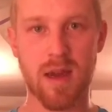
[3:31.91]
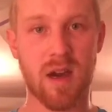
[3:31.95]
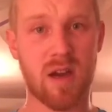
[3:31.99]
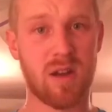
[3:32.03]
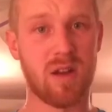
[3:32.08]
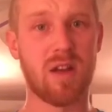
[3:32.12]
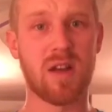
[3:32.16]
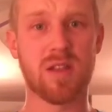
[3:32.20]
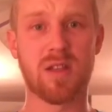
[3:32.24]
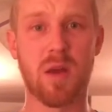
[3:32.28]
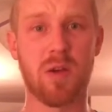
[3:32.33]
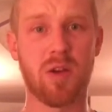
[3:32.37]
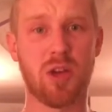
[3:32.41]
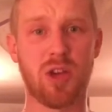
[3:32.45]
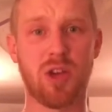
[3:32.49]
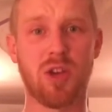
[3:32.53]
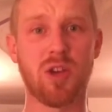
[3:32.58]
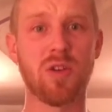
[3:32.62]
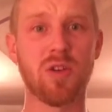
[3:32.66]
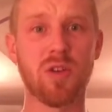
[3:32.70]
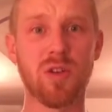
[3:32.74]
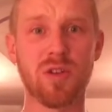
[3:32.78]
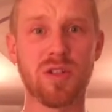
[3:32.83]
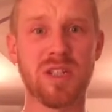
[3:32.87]
I mean, that's a
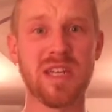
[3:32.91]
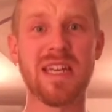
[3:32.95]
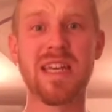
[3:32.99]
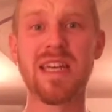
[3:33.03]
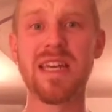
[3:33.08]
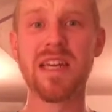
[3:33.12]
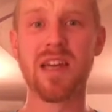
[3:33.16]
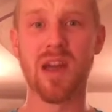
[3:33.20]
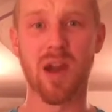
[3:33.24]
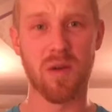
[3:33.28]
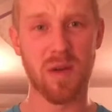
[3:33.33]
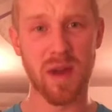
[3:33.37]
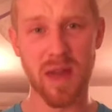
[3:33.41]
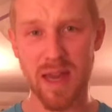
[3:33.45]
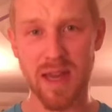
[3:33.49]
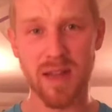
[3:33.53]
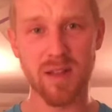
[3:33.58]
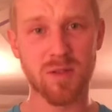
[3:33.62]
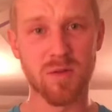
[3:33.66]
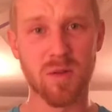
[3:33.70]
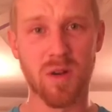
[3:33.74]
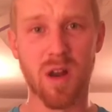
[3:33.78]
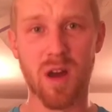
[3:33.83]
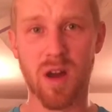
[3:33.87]
huge ego
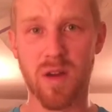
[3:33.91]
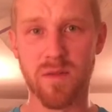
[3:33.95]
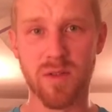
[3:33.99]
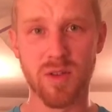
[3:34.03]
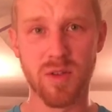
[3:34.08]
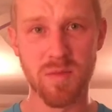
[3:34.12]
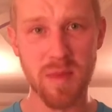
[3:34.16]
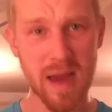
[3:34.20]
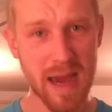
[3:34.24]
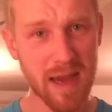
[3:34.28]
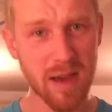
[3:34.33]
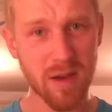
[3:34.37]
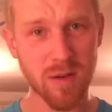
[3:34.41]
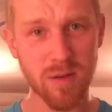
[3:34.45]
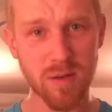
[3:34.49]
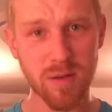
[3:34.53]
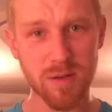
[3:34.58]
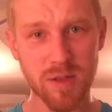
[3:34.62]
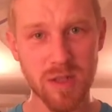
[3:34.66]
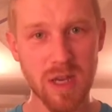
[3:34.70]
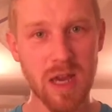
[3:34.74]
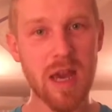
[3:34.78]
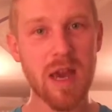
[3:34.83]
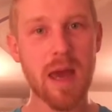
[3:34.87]
hit to a lot of us
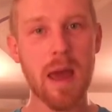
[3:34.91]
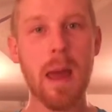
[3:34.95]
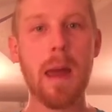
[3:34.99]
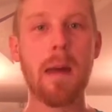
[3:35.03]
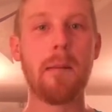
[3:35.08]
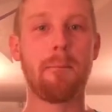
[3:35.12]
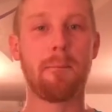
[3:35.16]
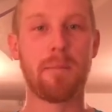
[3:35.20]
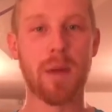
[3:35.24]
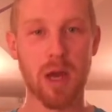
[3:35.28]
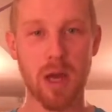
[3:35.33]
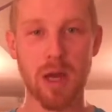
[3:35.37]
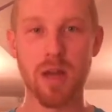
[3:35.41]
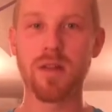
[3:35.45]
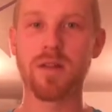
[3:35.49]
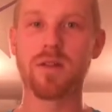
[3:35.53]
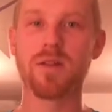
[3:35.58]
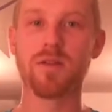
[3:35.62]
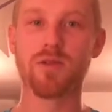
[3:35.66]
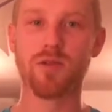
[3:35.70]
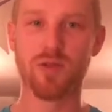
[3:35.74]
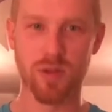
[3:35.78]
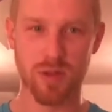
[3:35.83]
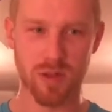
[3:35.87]
males,
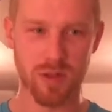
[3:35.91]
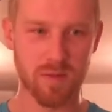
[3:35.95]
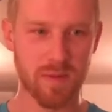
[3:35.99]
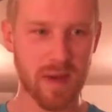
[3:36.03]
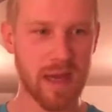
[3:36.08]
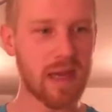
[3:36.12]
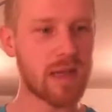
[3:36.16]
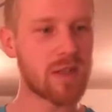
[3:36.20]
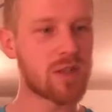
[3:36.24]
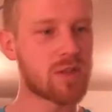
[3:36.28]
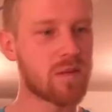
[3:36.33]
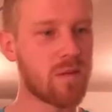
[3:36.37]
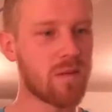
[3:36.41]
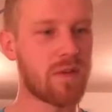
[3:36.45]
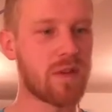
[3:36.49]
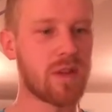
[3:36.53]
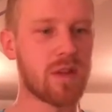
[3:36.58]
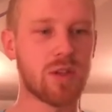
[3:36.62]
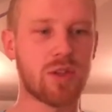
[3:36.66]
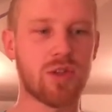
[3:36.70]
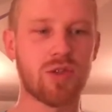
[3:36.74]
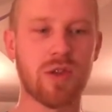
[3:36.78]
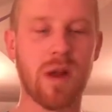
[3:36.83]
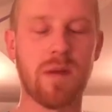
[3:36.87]
but trust me, it's something
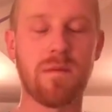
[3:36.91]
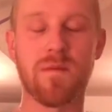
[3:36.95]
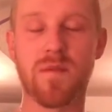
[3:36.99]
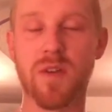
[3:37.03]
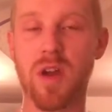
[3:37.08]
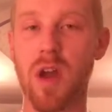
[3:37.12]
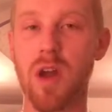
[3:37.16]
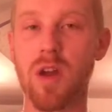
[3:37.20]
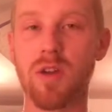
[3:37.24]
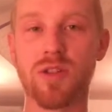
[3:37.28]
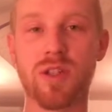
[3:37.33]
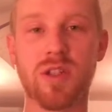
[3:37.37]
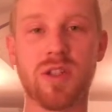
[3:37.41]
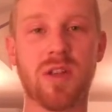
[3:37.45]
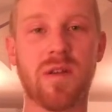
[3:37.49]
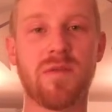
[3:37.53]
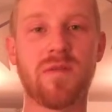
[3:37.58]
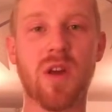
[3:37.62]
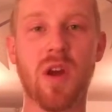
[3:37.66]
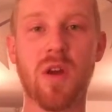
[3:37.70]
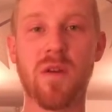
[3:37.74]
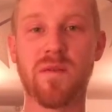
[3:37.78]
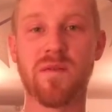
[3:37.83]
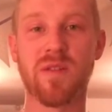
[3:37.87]
that strength coaches have
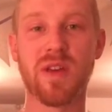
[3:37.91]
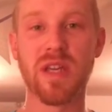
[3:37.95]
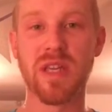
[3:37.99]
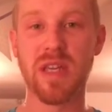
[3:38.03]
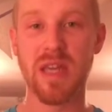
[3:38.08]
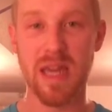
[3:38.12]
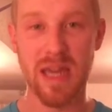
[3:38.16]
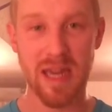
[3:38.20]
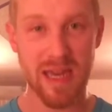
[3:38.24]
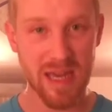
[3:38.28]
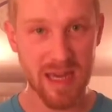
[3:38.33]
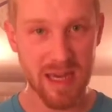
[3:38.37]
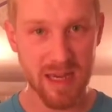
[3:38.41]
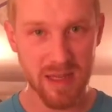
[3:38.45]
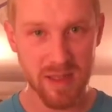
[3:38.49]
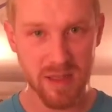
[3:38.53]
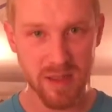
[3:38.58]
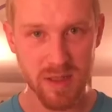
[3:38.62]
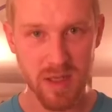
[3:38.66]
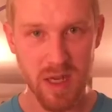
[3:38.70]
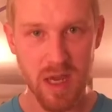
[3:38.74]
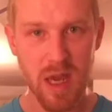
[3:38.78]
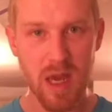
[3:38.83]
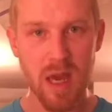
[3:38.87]
known for
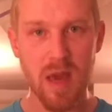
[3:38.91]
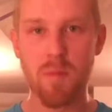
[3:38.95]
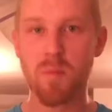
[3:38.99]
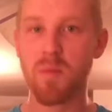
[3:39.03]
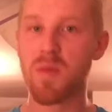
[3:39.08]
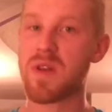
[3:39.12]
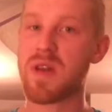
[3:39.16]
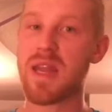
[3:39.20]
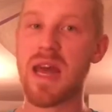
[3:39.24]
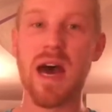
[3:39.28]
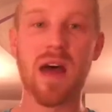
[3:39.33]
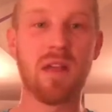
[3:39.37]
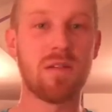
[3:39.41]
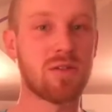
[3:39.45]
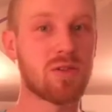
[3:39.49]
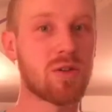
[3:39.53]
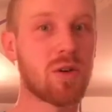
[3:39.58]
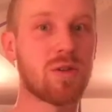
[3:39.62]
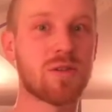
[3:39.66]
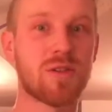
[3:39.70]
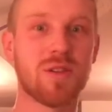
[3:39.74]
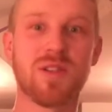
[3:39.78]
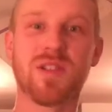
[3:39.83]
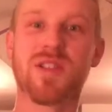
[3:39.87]
years, but now there's
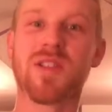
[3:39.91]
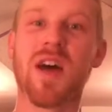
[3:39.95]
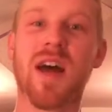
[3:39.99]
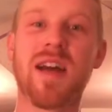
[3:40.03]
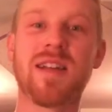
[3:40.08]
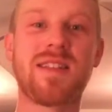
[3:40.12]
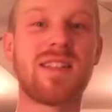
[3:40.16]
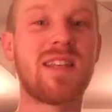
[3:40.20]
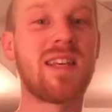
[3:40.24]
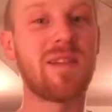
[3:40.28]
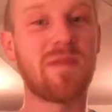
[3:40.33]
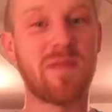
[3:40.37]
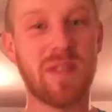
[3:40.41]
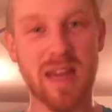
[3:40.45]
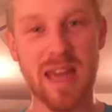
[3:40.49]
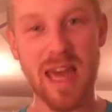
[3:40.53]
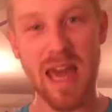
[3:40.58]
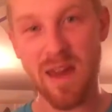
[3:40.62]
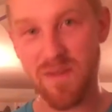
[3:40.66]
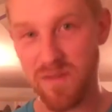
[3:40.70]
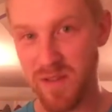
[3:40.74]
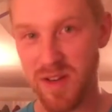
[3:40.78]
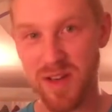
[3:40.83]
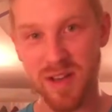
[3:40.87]
also scientific
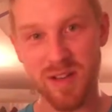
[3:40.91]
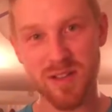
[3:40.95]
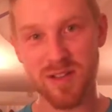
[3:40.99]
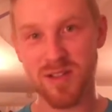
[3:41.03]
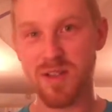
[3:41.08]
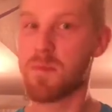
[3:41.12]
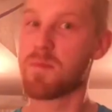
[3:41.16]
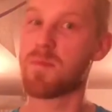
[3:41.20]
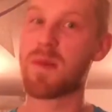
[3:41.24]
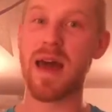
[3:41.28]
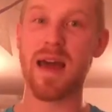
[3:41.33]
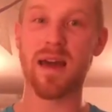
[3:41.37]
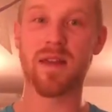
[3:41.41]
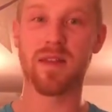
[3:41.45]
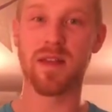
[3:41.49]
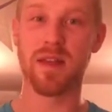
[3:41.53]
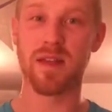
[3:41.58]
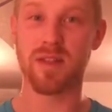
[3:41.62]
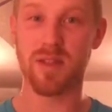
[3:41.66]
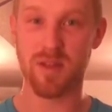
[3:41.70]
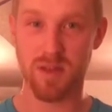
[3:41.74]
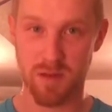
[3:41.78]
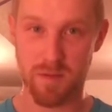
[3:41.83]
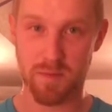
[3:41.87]
evidence to back
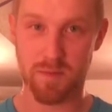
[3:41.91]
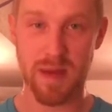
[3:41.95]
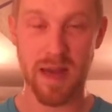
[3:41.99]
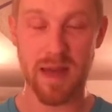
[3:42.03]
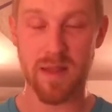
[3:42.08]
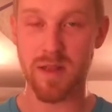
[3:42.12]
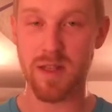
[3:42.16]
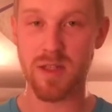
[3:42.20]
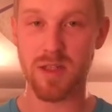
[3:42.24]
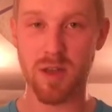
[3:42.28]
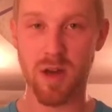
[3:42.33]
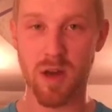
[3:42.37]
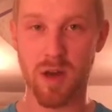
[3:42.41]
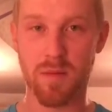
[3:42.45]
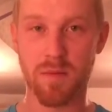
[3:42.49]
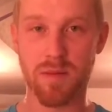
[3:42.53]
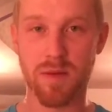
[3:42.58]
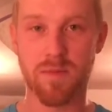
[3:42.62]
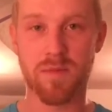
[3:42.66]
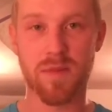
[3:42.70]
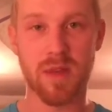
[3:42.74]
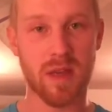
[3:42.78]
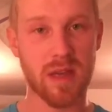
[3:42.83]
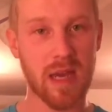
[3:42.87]
this up,
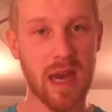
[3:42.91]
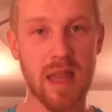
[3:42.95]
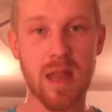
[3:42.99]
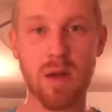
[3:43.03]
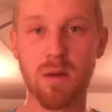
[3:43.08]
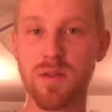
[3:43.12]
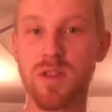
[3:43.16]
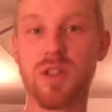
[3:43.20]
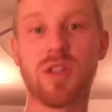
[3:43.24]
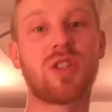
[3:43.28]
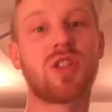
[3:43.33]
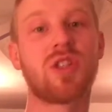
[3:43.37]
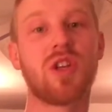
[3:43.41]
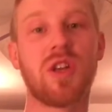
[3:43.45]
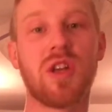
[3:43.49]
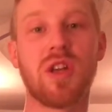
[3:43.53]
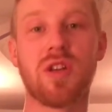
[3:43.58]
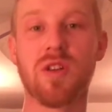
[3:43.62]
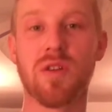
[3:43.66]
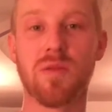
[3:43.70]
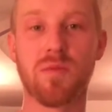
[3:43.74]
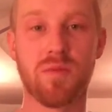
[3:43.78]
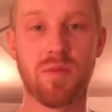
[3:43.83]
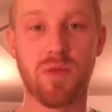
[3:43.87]
okay? There was a study
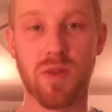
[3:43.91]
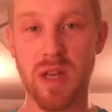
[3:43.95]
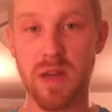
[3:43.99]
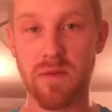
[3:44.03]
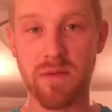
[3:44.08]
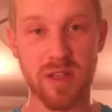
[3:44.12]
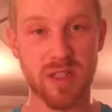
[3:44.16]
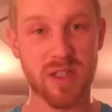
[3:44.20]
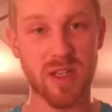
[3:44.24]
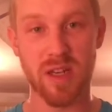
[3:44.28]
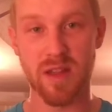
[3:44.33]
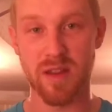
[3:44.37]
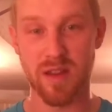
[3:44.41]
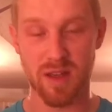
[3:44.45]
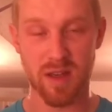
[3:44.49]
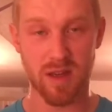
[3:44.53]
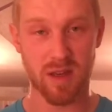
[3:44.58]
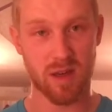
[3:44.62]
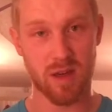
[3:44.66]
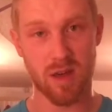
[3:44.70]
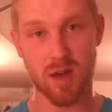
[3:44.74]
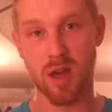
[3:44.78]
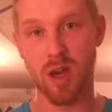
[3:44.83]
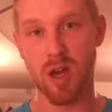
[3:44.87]
done previously,
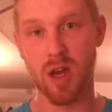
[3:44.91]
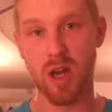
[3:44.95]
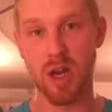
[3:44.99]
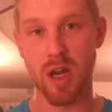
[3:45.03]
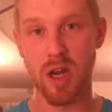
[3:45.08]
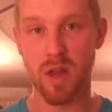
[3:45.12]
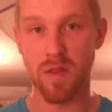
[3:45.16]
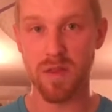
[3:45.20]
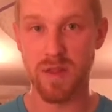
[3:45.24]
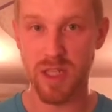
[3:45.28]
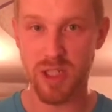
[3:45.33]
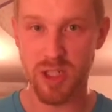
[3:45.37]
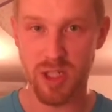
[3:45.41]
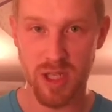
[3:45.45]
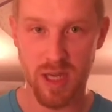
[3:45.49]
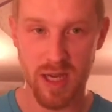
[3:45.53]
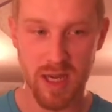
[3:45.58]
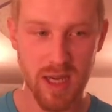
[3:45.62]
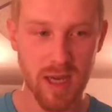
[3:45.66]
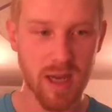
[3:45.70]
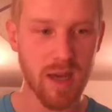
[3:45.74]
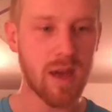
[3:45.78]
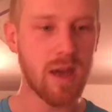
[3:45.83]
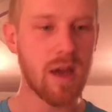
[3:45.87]
early on this
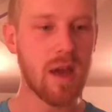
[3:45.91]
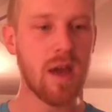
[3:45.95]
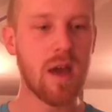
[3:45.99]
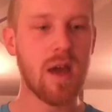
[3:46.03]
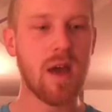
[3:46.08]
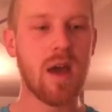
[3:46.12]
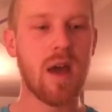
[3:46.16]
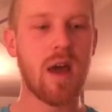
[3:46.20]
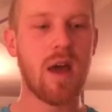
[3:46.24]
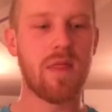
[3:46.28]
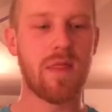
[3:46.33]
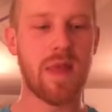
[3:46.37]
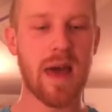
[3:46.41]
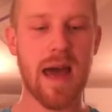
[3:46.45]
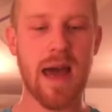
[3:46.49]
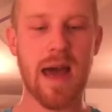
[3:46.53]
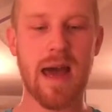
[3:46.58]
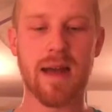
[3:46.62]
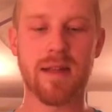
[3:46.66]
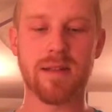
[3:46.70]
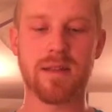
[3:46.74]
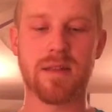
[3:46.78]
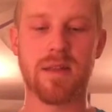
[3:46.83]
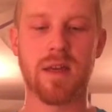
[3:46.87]
year,
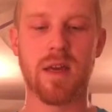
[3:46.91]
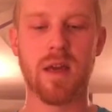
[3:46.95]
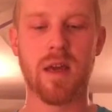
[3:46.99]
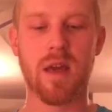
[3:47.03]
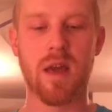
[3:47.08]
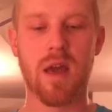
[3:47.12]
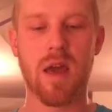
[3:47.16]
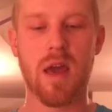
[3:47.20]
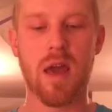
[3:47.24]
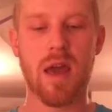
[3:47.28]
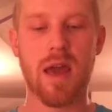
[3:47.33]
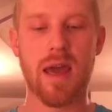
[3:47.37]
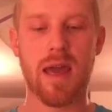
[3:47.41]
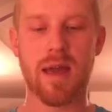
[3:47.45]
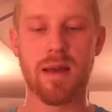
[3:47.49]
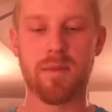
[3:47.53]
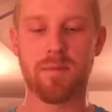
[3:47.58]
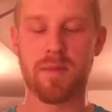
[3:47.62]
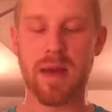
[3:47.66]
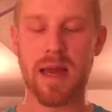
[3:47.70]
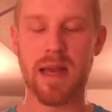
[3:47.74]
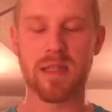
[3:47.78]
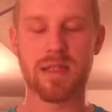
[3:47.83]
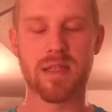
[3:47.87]
that
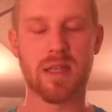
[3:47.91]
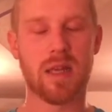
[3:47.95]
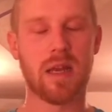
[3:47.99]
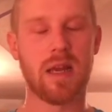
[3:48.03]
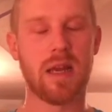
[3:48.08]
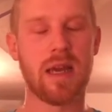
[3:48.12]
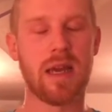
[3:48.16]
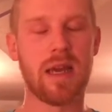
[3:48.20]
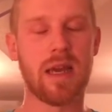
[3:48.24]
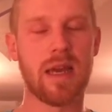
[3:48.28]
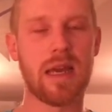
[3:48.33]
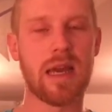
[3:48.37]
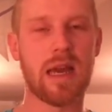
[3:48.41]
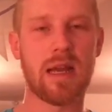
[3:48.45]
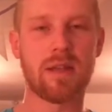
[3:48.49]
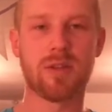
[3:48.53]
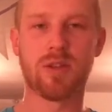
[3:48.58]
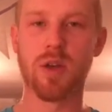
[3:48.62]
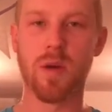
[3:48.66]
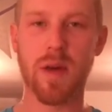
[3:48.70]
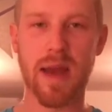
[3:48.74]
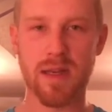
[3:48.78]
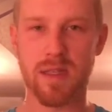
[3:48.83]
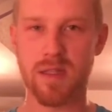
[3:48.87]
it basically had
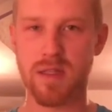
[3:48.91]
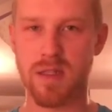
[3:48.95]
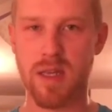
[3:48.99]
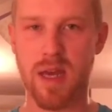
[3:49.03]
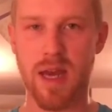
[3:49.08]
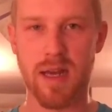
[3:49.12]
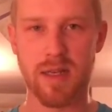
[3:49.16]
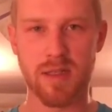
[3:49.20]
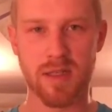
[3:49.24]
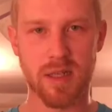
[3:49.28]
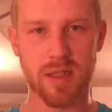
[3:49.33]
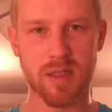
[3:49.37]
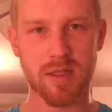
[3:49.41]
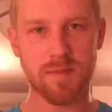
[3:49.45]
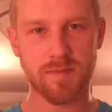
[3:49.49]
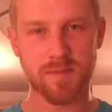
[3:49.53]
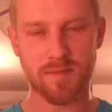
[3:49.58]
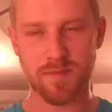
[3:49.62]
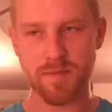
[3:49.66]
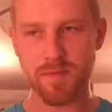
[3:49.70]
two exercises,